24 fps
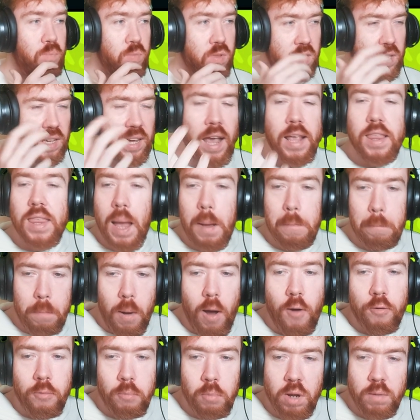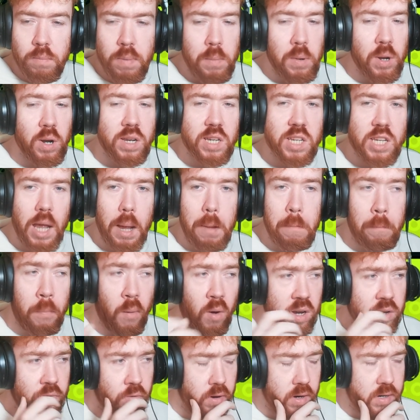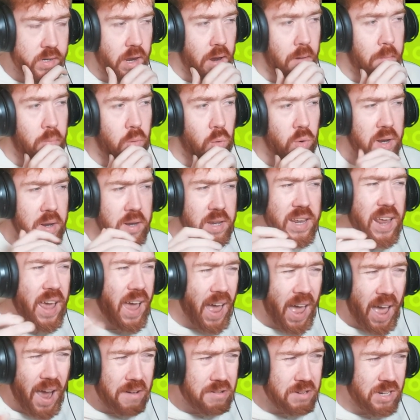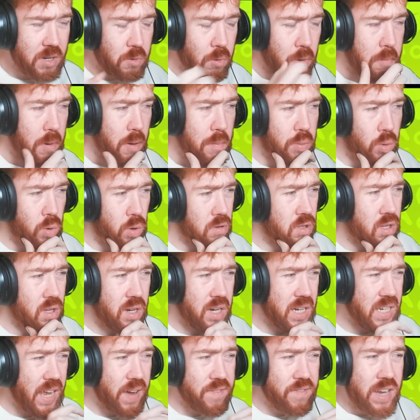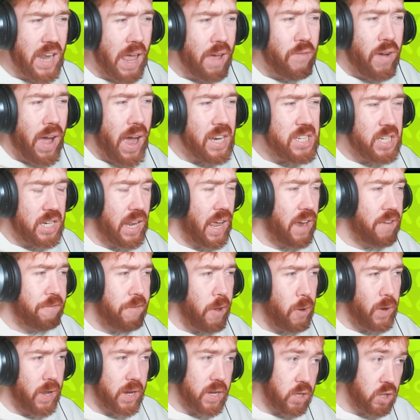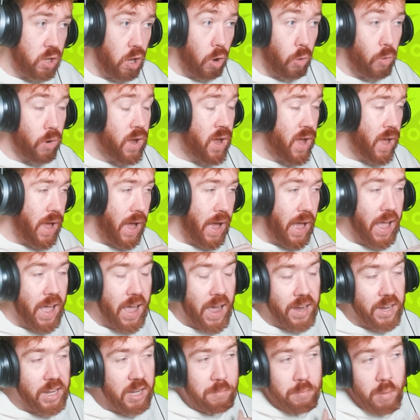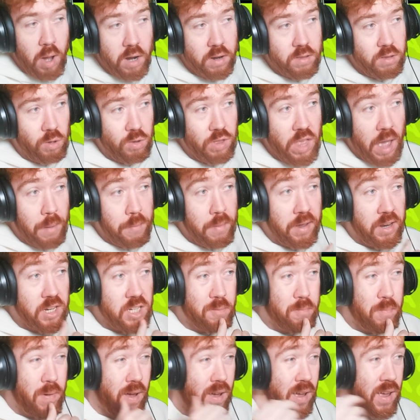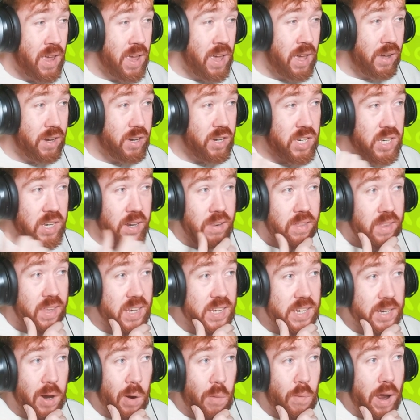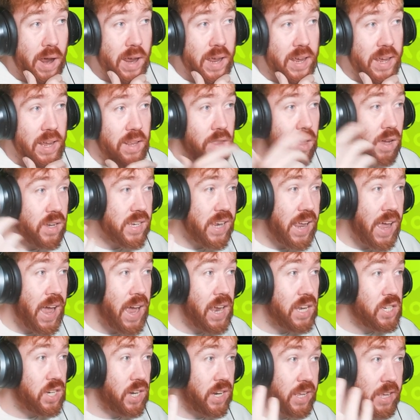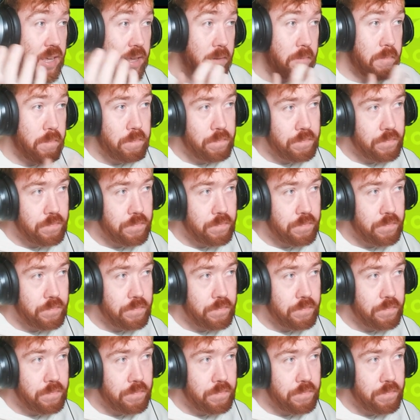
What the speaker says: to get that buff from me, maybe on a certain boss, for example, then yeah, accuracy would be important, because I've never actually like felt like, yo, I need Merlin to damage, but considering this skill right here doesn't actually